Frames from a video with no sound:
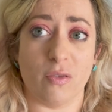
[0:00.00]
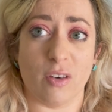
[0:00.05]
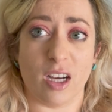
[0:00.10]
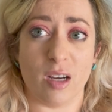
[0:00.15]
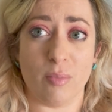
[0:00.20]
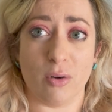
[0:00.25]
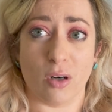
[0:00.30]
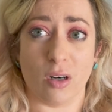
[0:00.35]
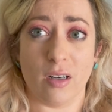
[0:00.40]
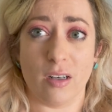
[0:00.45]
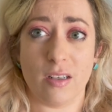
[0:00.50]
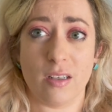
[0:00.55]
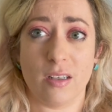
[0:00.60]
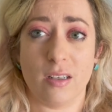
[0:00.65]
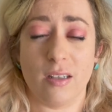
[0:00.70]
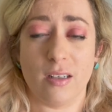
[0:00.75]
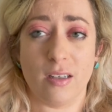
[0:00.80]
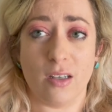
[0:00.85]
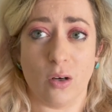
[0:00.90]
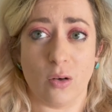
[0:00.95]
fiber artists
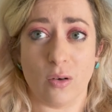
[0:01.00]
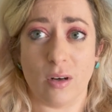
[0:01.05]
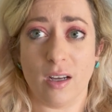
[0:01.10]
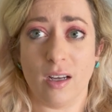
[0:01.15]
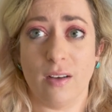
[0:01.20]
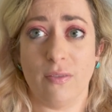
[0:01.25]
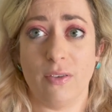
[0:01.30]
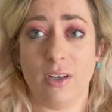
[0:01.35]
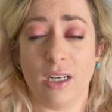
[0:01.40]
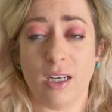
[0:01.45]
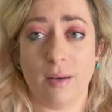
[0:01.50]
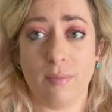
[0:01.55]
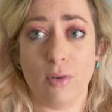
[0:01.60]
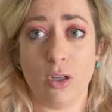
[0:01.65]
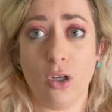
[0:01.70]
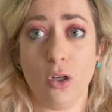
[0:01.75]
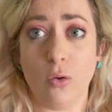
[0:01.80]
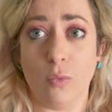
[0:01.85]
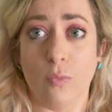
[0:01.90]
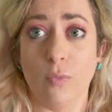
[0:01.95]
don't have time
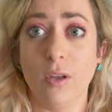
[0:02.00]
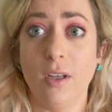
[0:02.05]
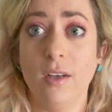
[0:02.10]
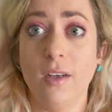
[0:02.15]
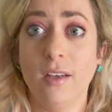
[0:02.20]
to do.